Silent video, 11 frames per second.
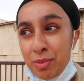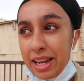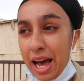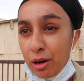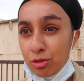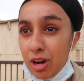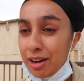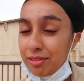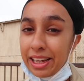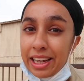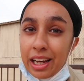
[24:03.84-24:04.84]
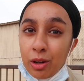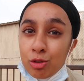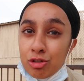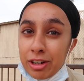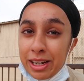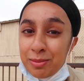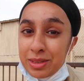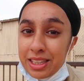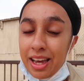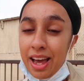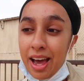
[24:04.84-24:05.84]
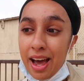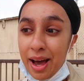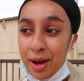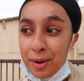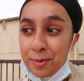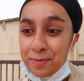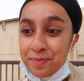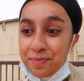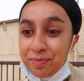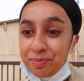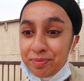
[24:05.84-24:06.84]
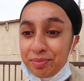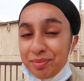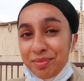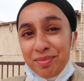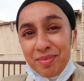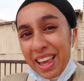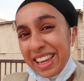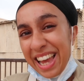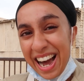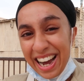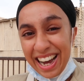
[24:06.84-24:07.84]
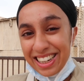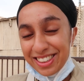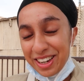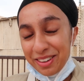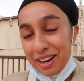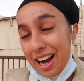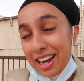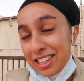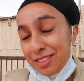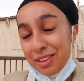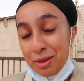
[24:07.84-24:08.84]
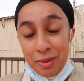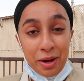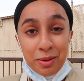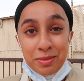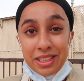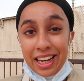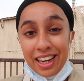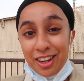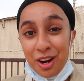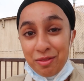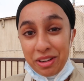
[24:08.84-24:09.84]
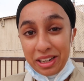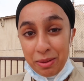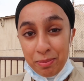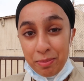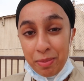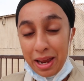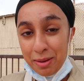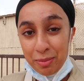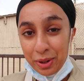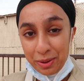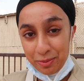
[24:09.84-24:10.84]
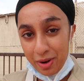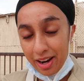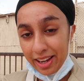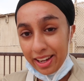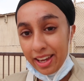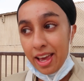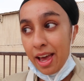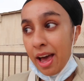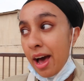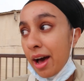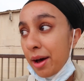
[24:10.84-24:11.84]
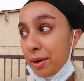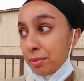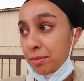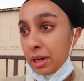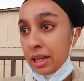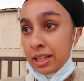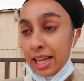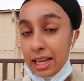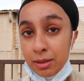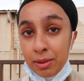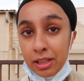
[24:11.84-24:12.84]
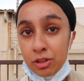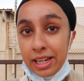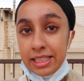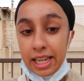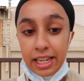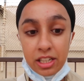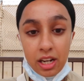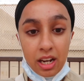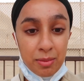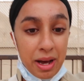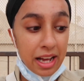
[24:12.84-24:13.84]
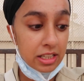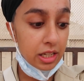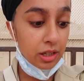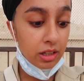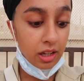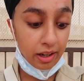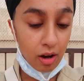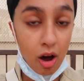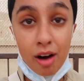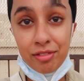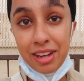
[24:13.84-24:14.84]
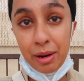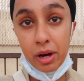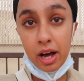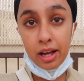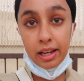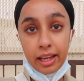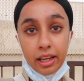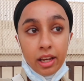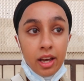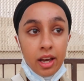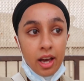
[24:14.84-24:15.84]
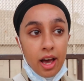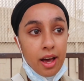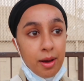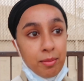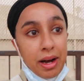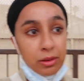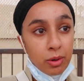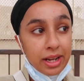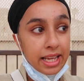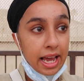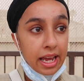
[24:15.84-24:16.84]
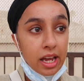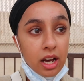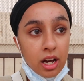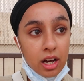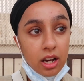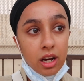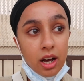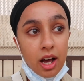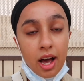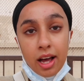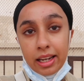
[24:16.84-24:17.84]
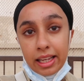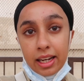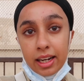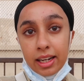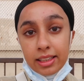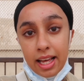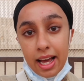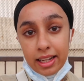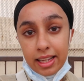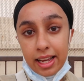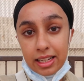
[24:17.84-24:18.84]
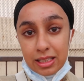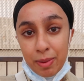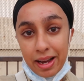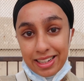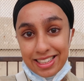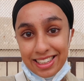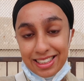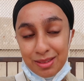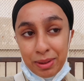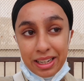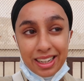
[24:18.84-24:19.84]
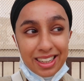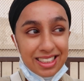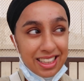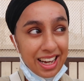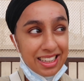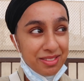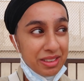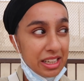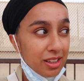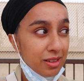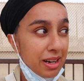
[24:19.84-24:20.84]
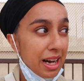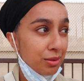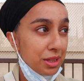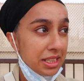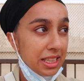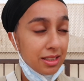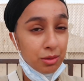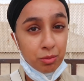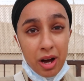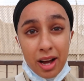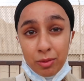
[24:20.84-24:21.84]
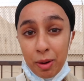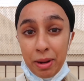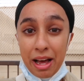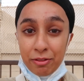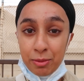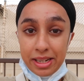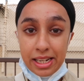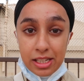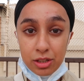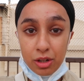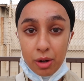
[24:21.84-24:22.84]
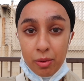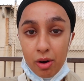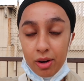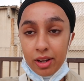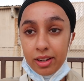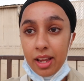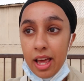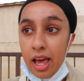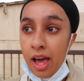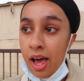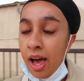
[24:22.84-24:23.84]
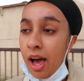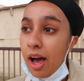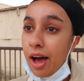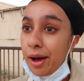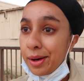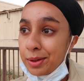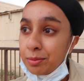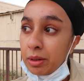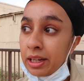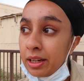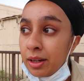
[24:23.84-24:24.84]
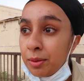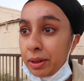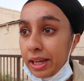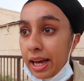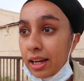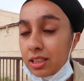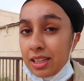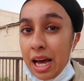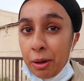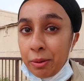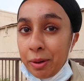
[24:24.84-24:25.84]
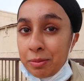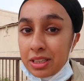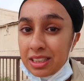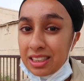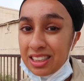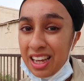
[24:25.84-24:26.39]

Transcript: been out traveling and on trips. Um, yeah, I don't know, I just feel a bit homesick and I can't really pinpoint why. Um, yeah, so I'm at the train station and I'm actually like half an hour early. Um, I thought I'd get here earlier than expected because I didn't really know how this system worked, what platform I needed to go on um, but yeah so now I'm just